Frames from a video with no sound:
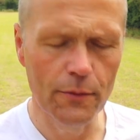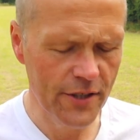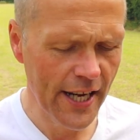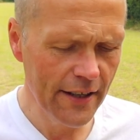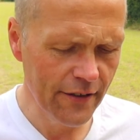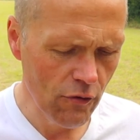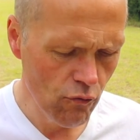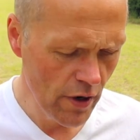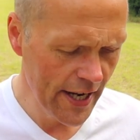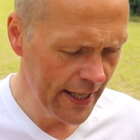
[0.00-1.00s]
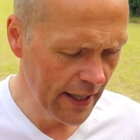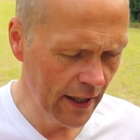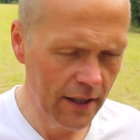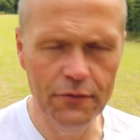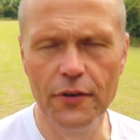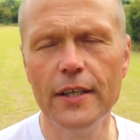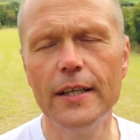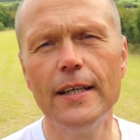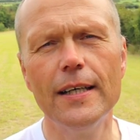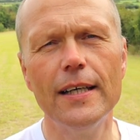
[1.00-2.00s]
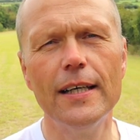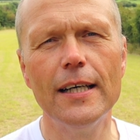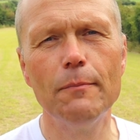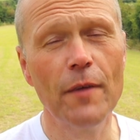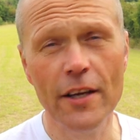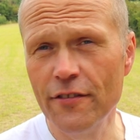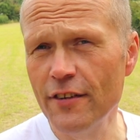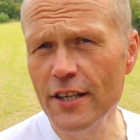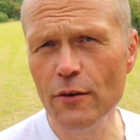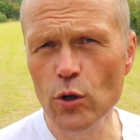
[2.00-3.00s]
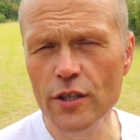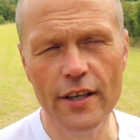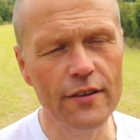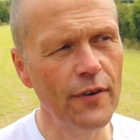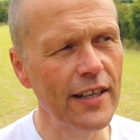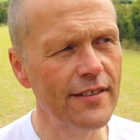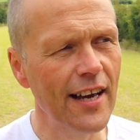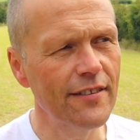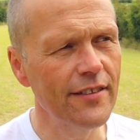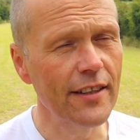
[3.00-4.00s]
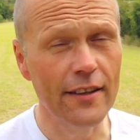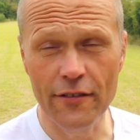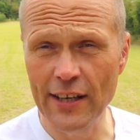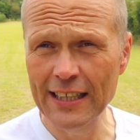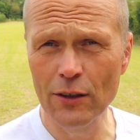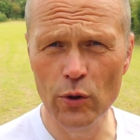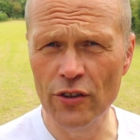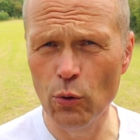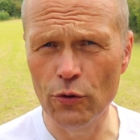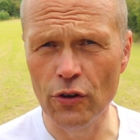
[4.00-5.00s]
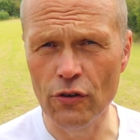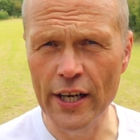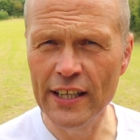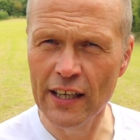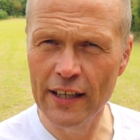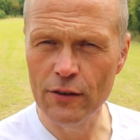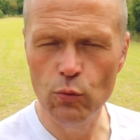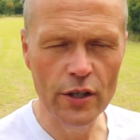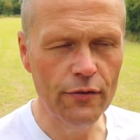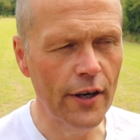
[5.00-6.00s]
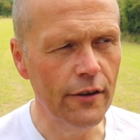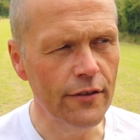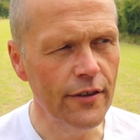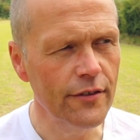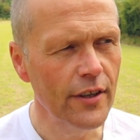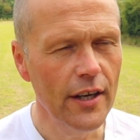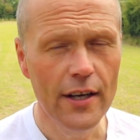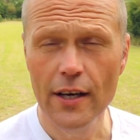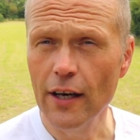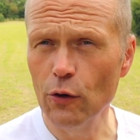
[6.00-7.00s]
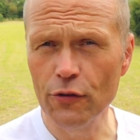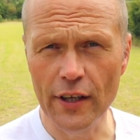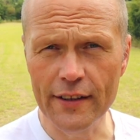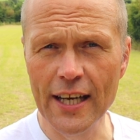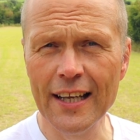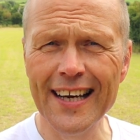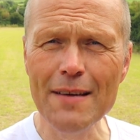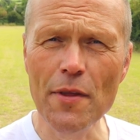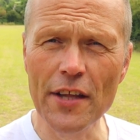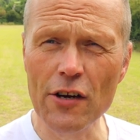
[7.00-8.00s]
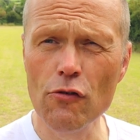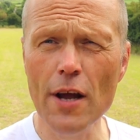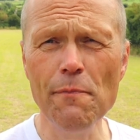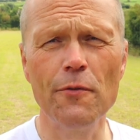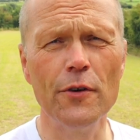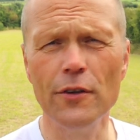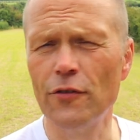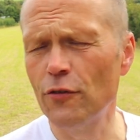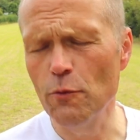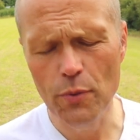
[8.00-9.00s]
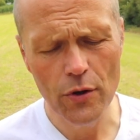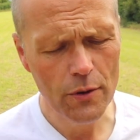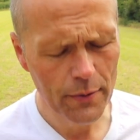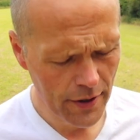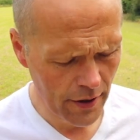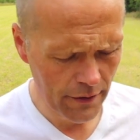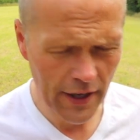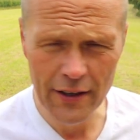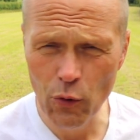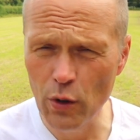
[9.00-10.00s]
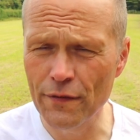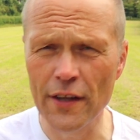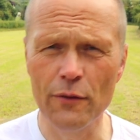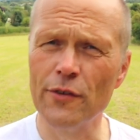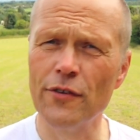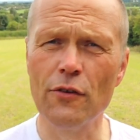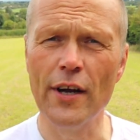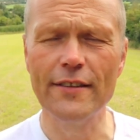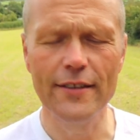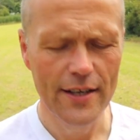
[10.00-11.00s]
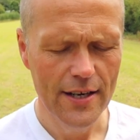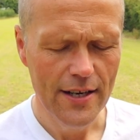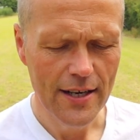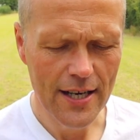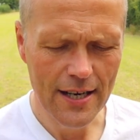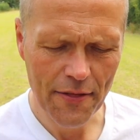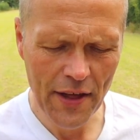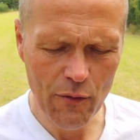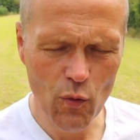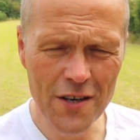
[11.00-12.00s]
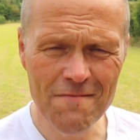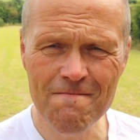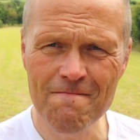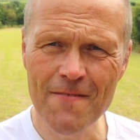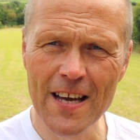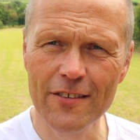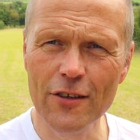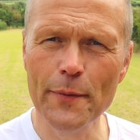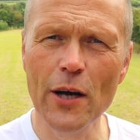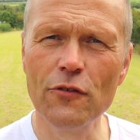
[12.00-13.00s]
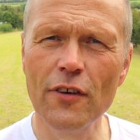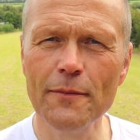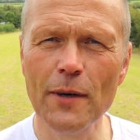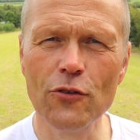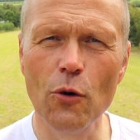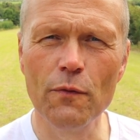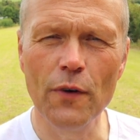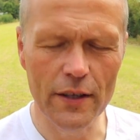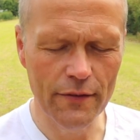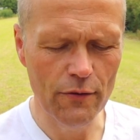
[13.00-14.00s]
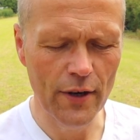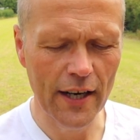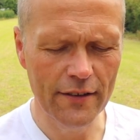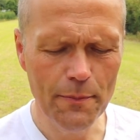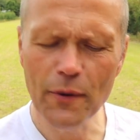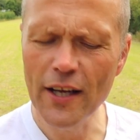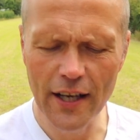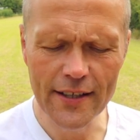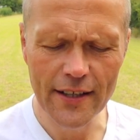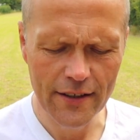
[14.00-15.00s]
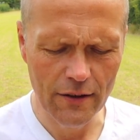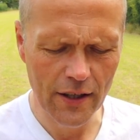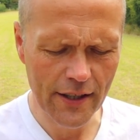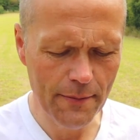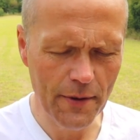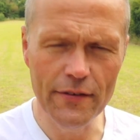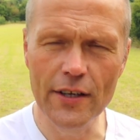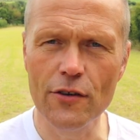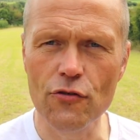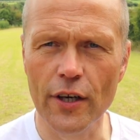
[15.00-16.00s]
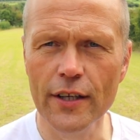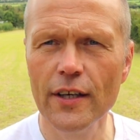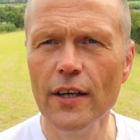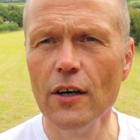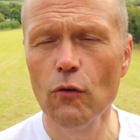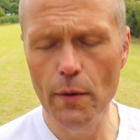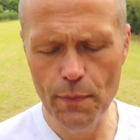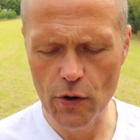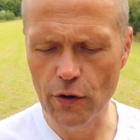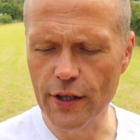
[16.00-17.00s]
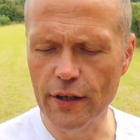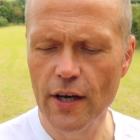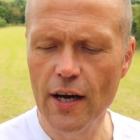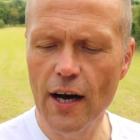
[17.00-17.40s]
From Taylor's, I really love. Their cedarwood is fantastic. Their sandalwood is also great. I like the woody fragrances. I also like their lime, and their grapefruit is superb. You know, and all of the other ones are great. That one is going to be outside my top five in reality, but I like it. You know, I'll keep giving it a try. What am I putting on here?